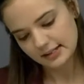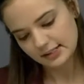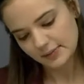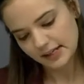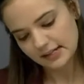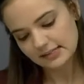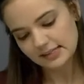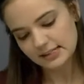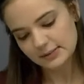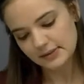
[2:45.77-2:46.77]
So because
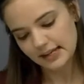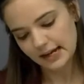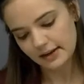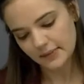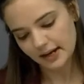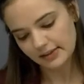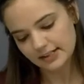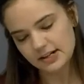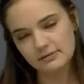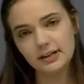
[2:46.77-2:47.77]
this is when they come out, they
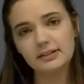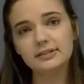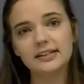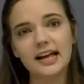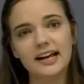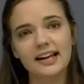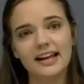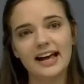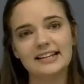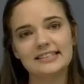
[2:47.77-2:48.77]
don't really rely on
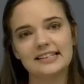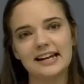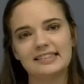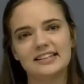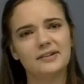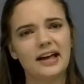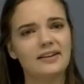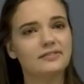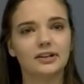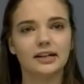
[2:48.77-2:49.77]
eyesight. They don't
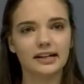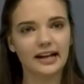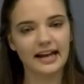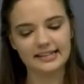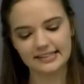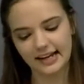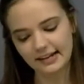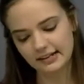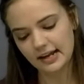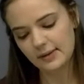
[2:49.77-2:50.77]
have very good
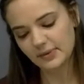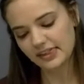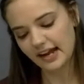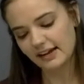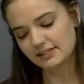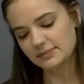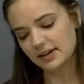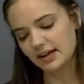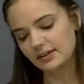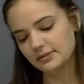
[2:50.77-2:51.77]
eyesight, but they have some
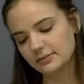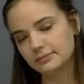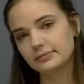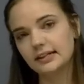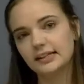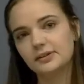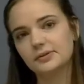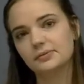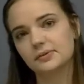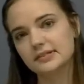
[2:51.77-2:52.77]
other really
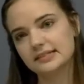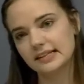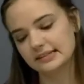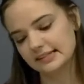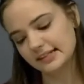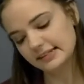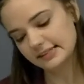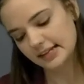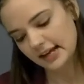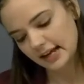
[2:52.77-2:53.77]
cool
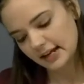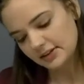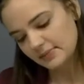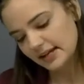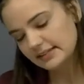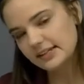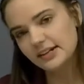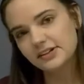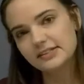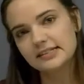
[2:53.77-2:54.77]
senses. You might see
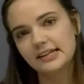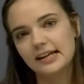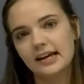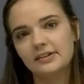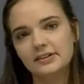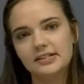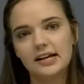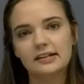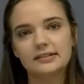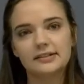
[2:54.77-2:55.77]
her sticking out her
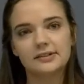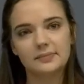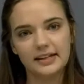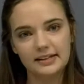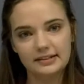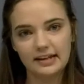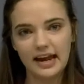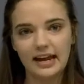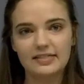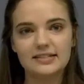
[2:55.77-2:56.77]
tongue a little bit,
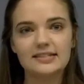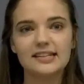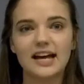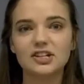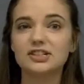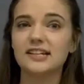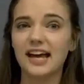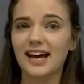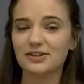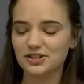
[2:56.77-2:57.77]
and this is actually
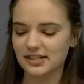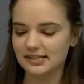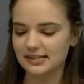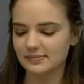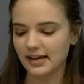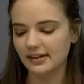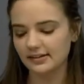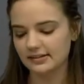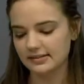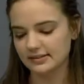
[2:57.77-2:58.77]
how she
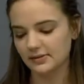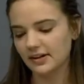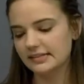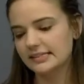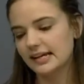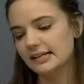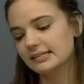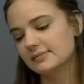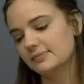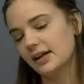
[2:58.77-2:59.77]
smells. So all snakes
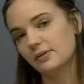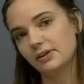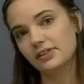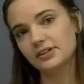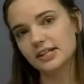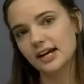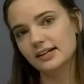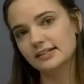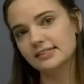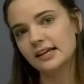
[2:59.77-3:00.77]
smell with their
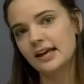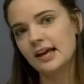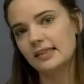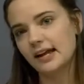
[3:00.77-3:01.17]
tongues. They